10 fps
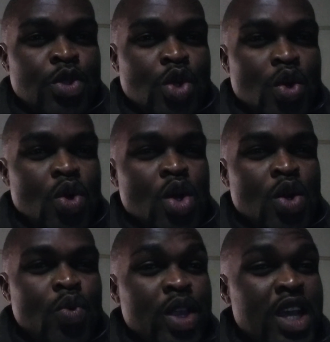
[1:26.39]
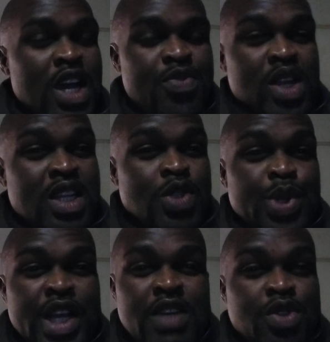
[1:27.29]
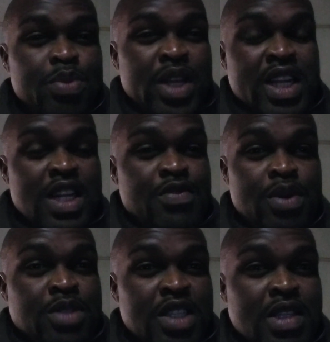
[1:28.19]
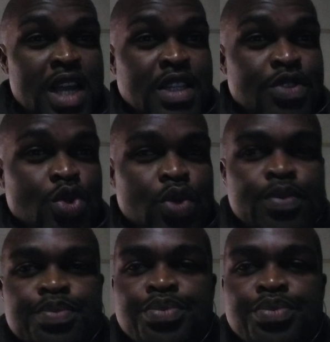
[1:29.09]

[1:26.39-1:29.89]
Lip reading: So we Africans, we have to be learning from things like this too.